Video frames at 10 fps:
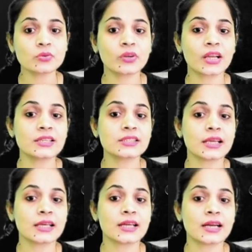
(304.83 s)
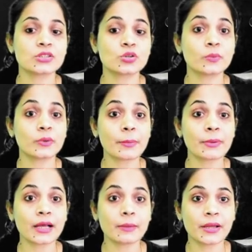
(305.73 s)
We can say that
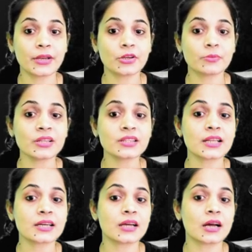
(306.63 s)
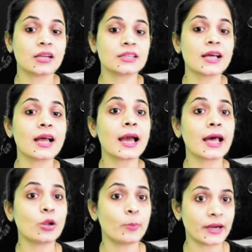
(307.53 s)
geographical barrier means that is the
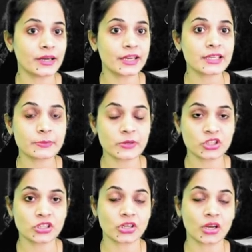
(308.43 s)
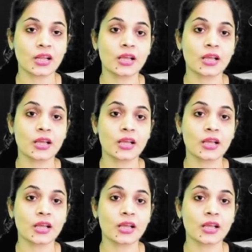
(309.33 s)
allopatric speciation.